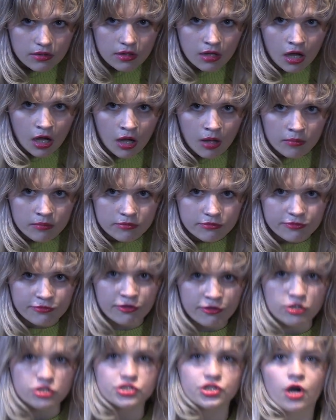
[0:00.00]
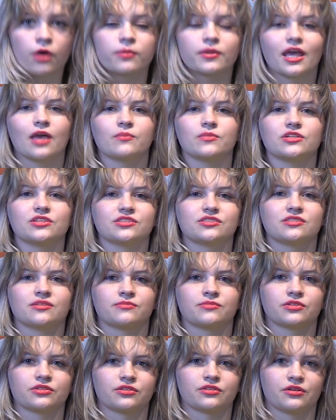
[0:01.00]
um, first home game in
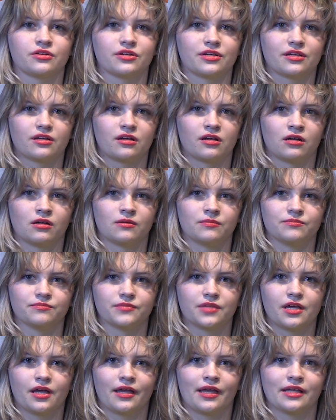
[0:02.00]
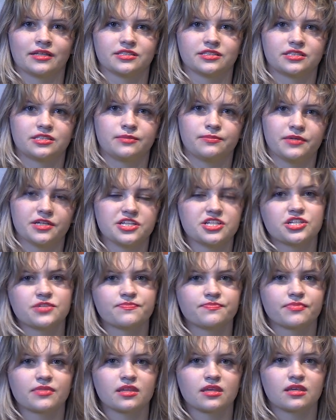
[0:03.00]
December 3rd um, against Beech.
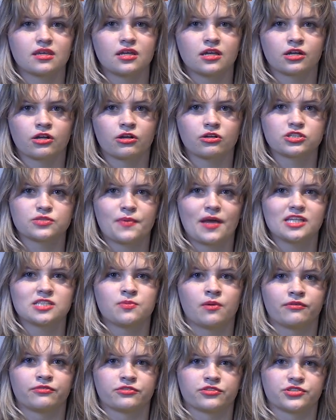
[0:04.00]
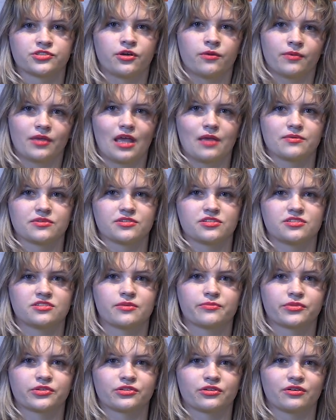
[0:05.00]
Girls basketball first home game is
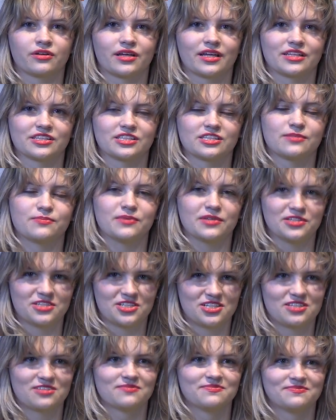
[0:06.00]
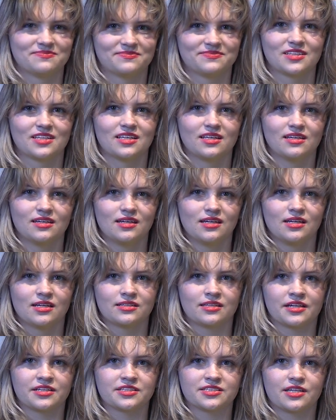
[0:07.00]
December 3rd against Beech.
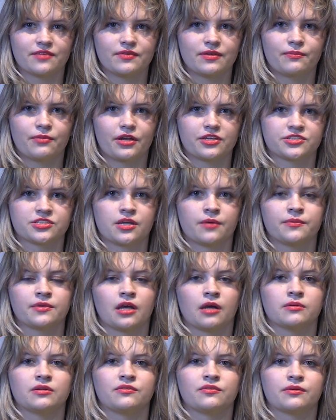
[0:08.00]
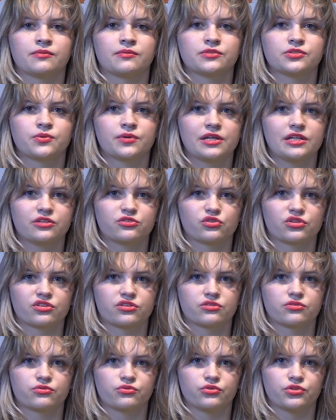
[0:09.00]
Thanksgiving break is coming up November 23rd
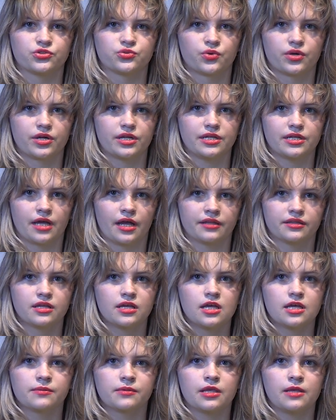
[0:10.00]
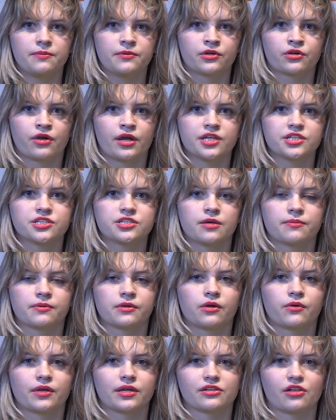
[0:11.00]
through the 29th. Keep your grades up
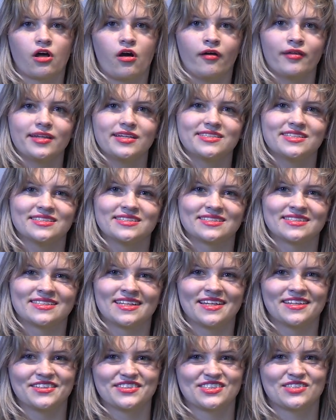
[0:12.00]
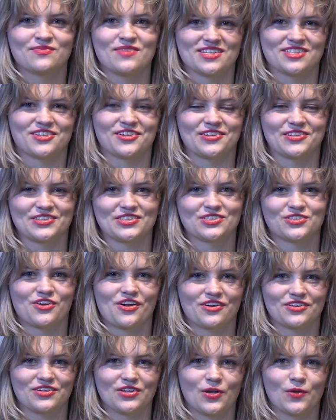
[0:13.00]
and going into the holiday season in this semester on a
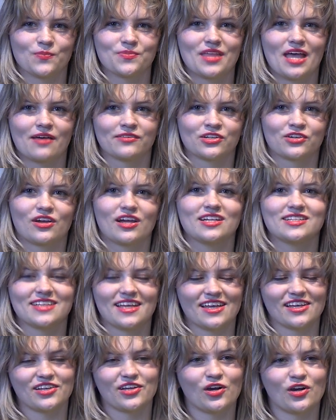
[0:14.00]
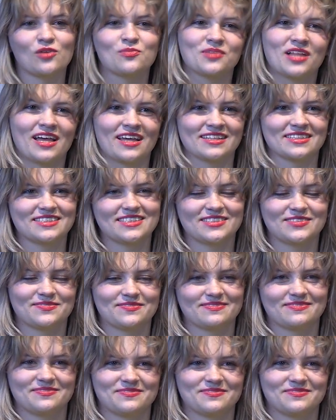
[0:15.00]
strong note. Have a great day and go Blaze!